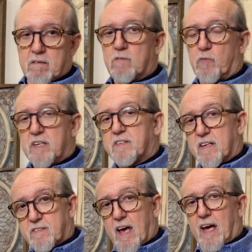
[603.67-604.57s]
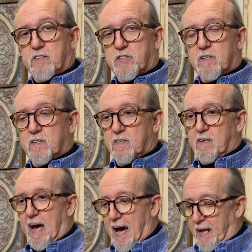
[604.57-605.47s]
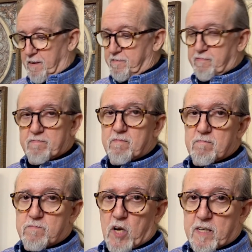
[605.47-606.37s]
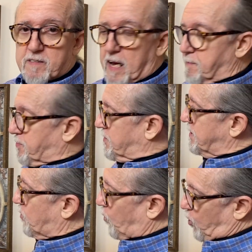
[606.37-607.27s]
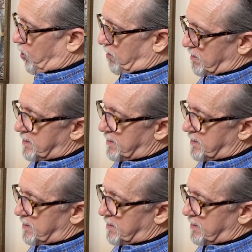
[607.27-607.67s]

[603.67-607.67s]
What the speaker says: recessed edge. out of duct tape or